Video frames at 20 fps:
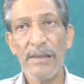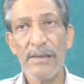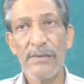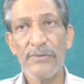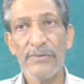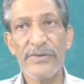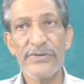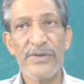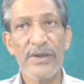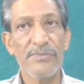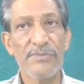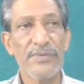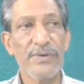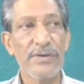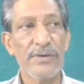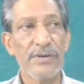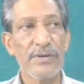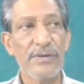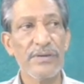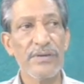For
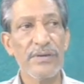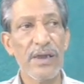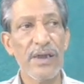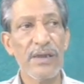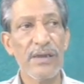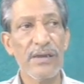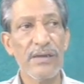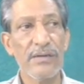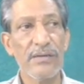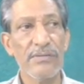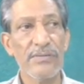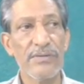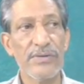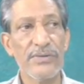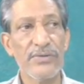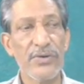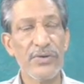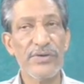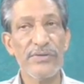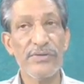example,
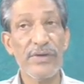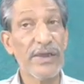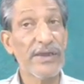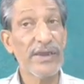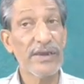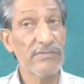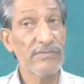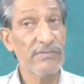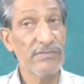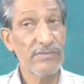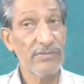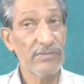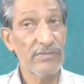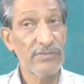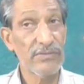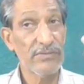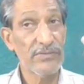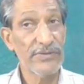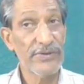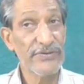again,
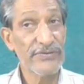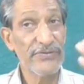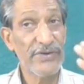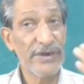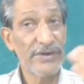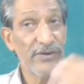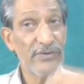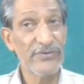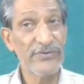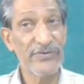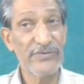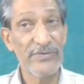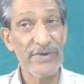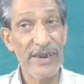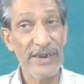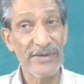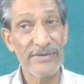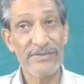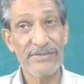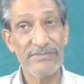just write down civil
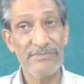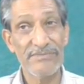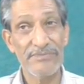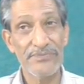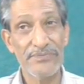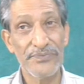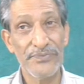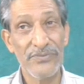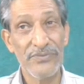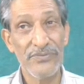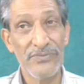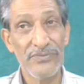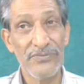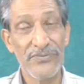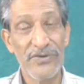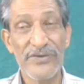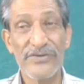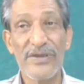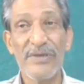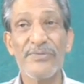lines.
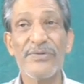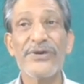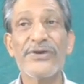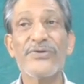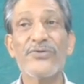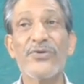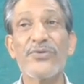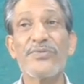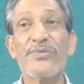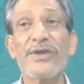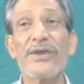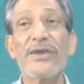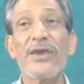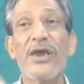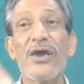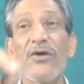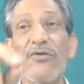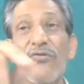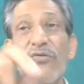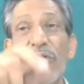For example, it could be
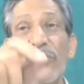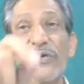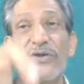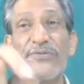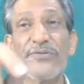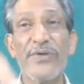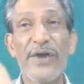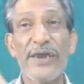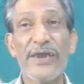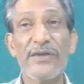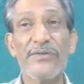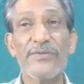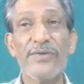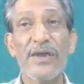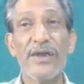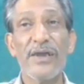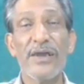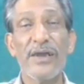45